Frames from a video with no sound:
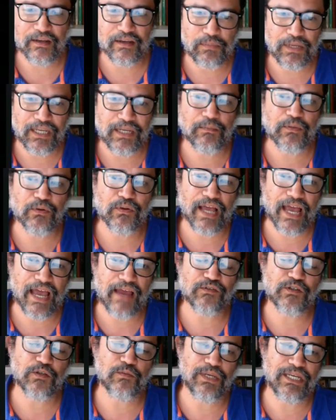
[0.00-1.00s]
people
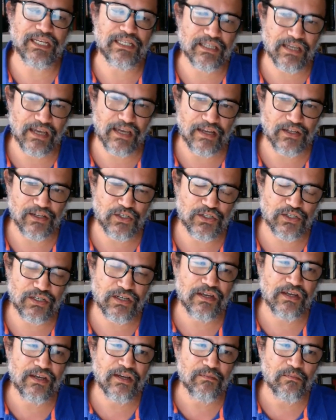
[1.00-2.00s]
have to be touched
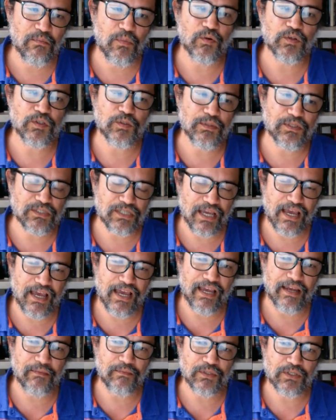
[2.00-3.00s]
multiple
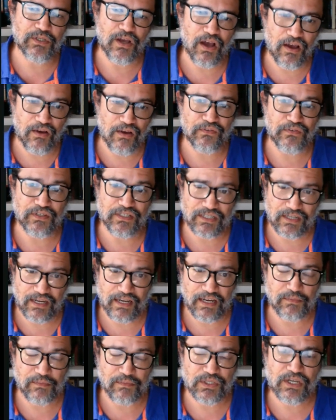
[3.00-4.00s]
times,
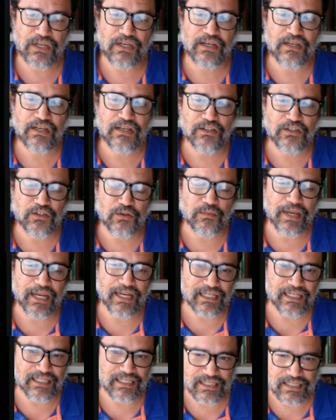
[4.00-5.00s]
oftentimes, to make
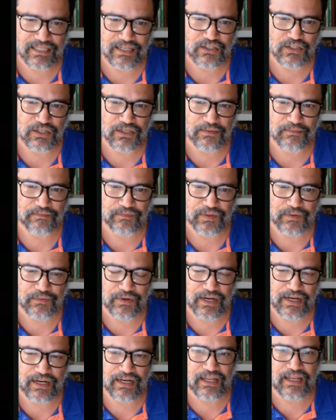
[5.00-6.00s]
a decision,
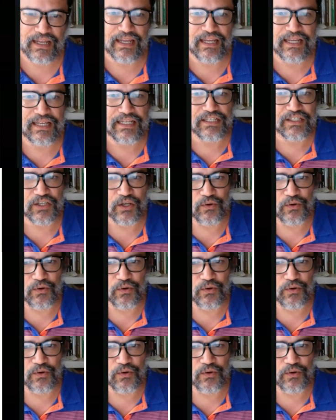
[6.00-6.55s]
right? So